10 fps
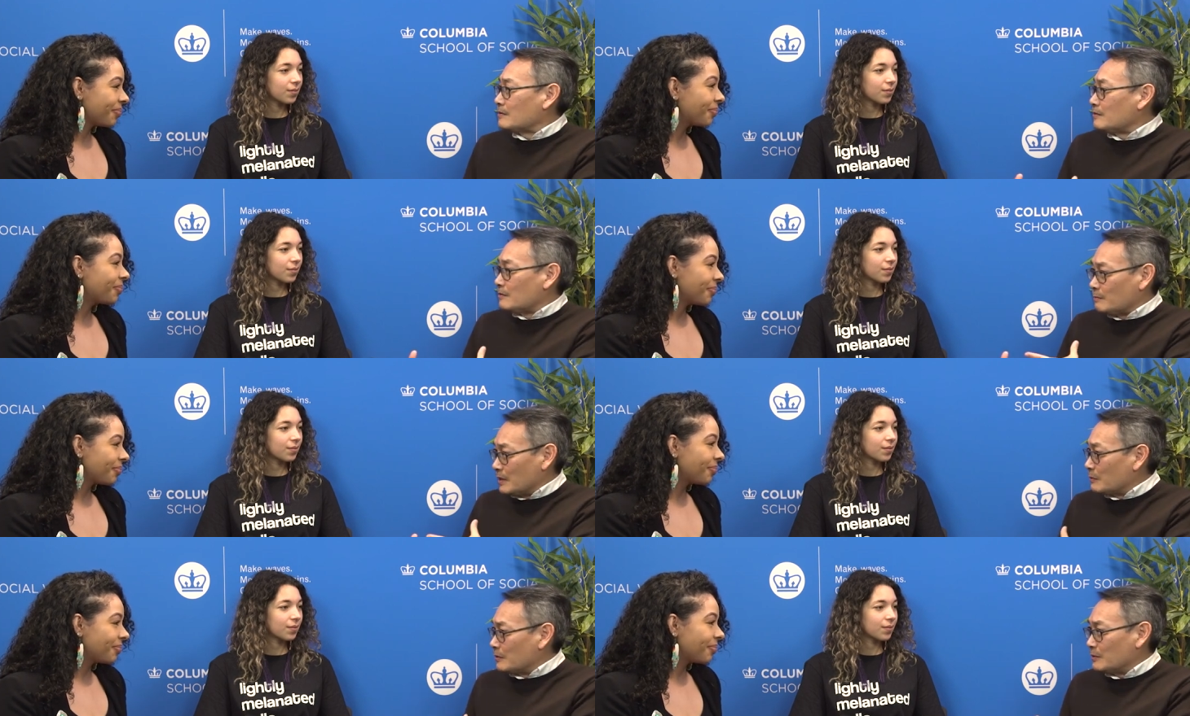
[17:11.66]
Speaker 1: do the
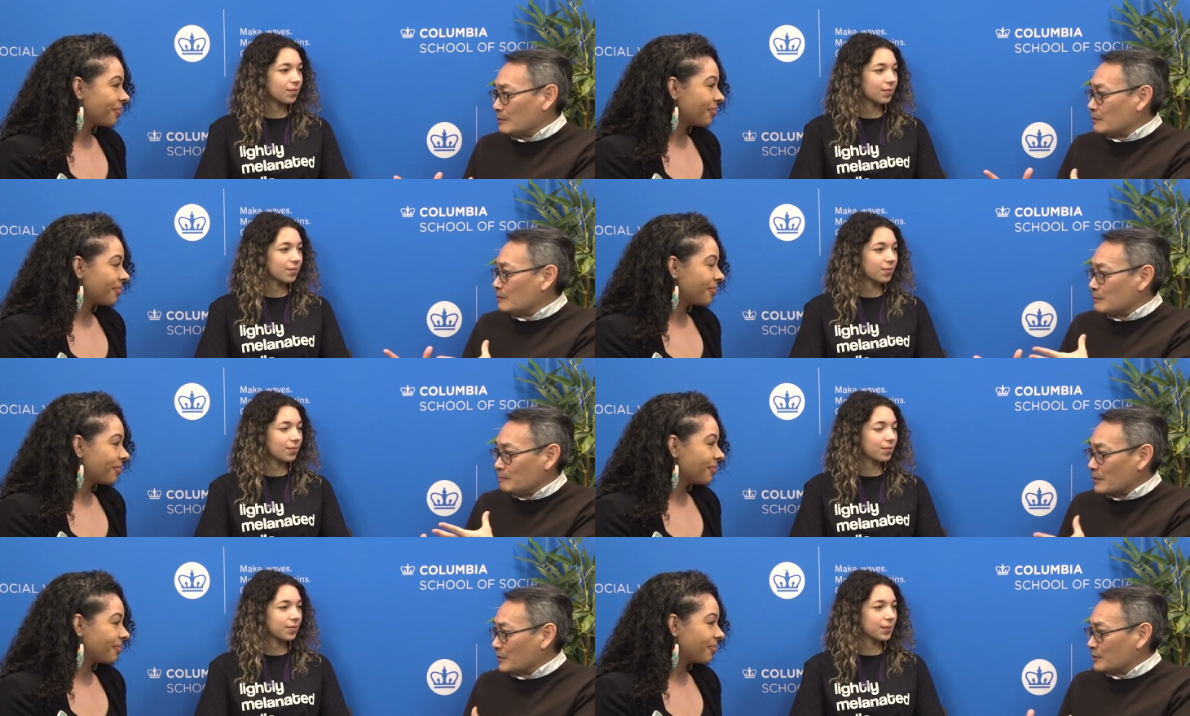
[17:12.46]
people who
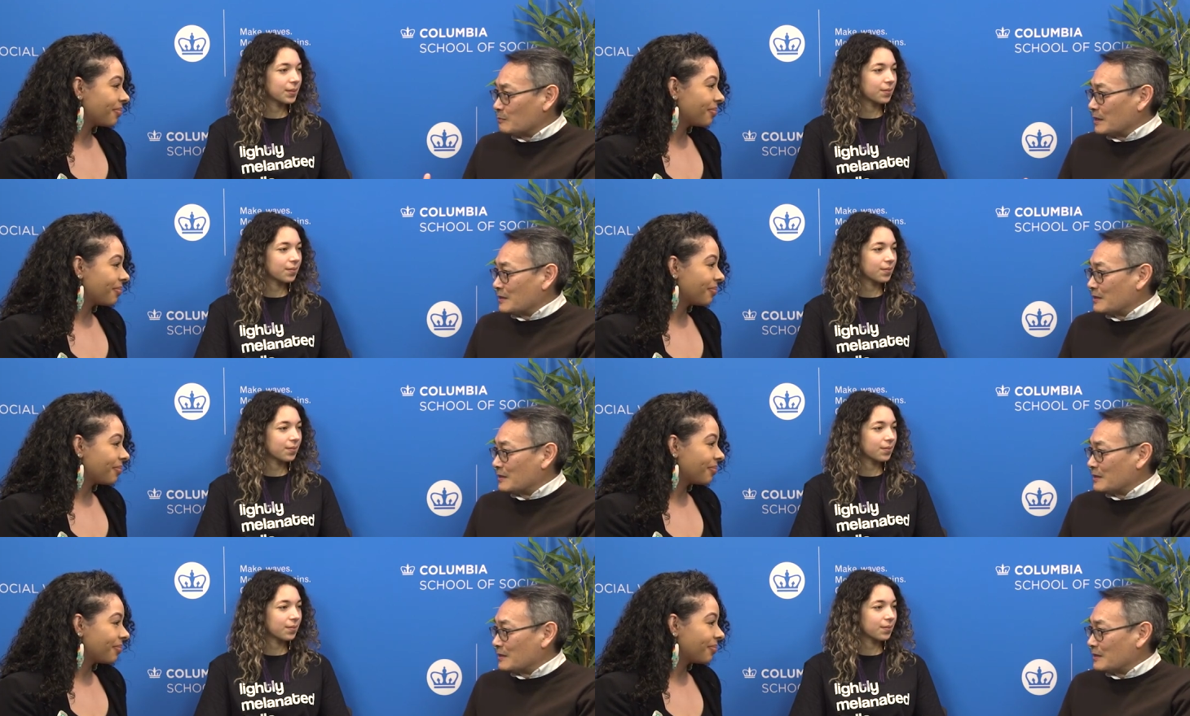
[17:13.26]
participate in